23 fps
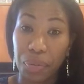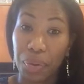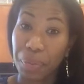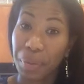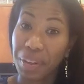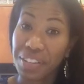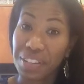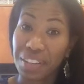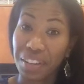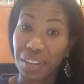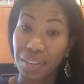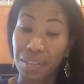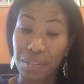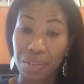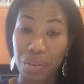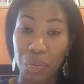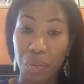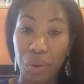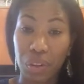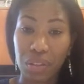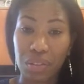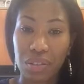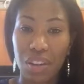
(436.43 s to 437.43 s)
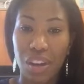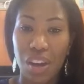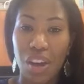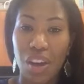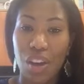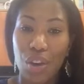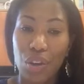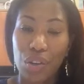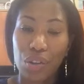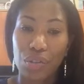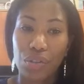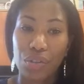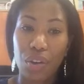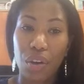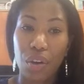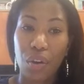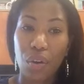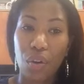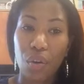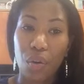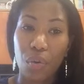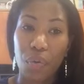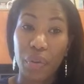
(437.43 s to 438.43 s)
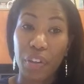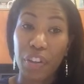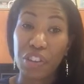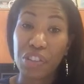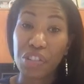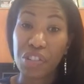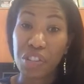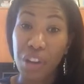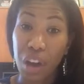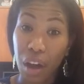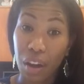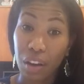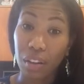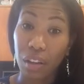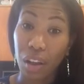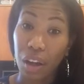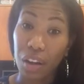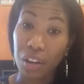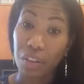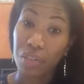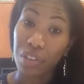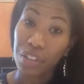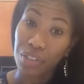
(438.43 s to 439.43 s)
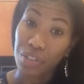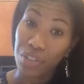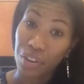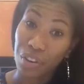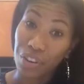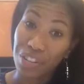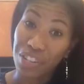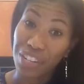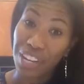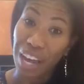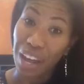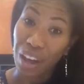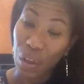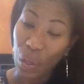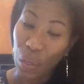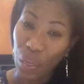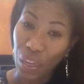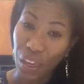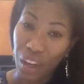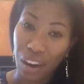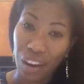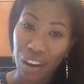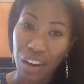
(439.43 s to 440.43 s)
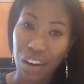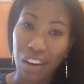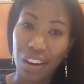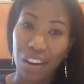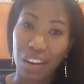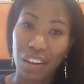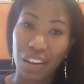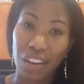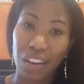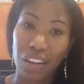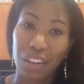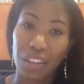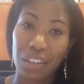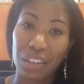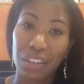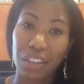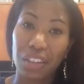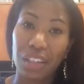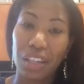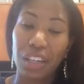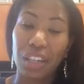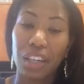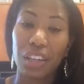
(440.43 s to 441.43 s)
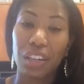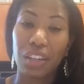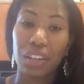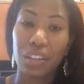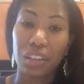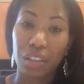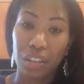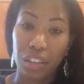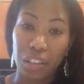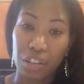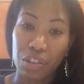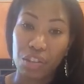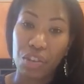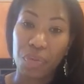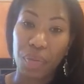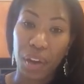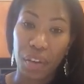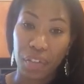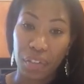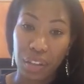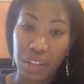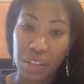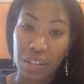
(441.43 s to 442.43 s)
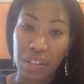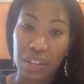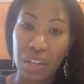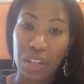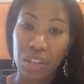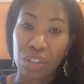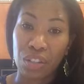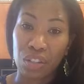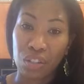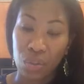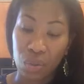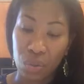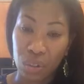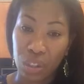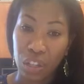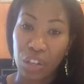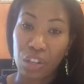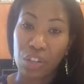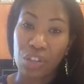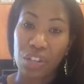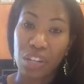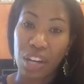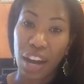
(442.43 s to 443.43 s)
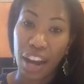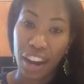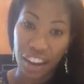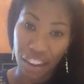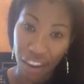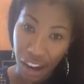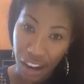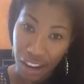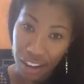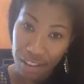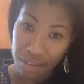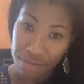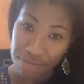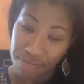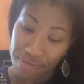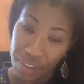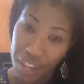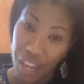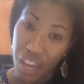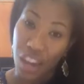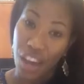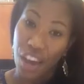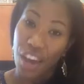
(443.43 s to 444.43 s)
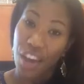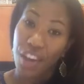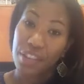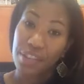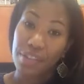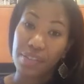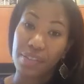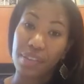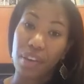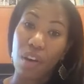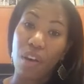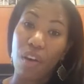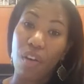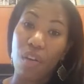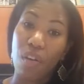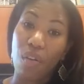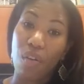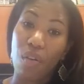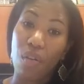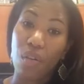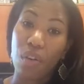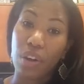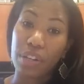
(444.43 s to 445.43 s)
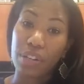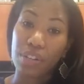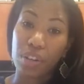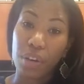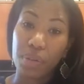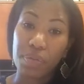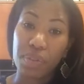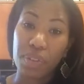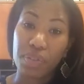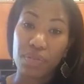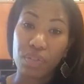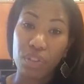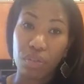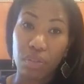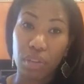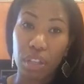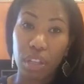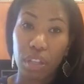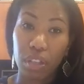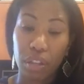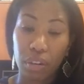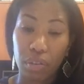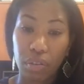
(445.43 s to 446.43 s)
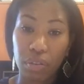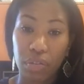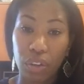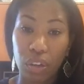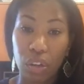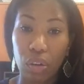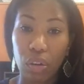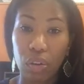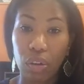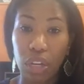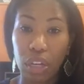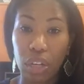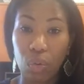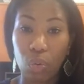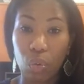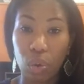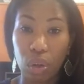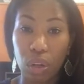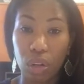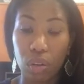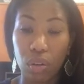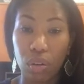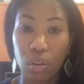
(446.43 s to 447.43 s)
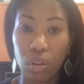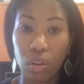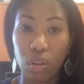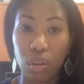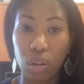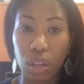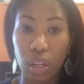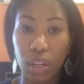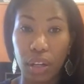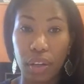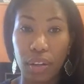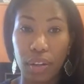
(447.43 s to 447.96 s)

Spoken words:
blessing in some ways. So there's not a lot of research out there on leadership efficacy in student leaders in higher ed. So in terms of doing the lit review, it will